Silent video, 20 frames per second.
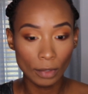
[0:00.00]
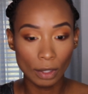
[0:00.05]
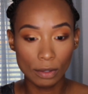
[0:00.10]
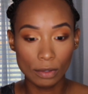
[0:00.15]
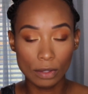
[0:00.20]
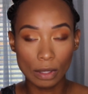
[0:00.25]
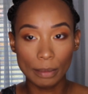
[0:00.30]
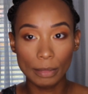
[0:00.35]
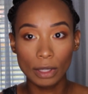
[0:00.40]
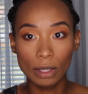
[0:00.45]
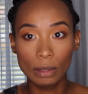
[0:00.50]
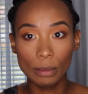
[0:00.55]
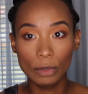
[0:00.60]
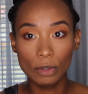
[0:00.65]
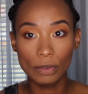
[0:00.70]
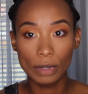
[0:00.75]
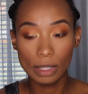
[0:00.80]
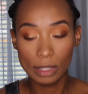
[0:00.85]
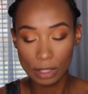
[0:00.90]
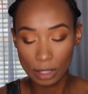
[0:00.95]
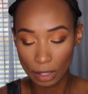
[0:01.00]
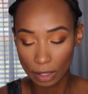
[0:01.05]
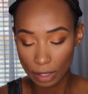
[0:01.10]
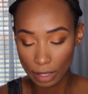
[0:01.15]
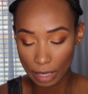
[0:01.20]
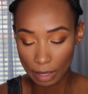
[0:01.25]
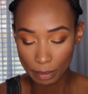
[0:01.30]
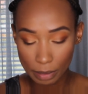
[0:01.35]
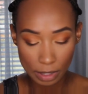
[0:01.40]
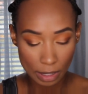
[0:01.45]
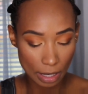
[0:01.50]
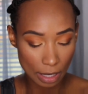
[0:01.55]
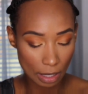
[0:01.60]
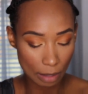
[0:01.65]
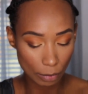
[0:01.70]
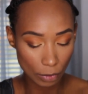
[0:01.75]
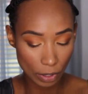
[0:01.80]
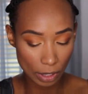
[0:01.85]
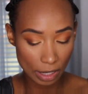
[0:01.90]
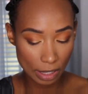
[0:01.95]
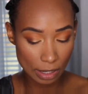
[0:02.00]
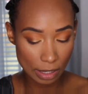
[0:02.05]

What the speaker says: So I'm going to move on to lips, and I'm going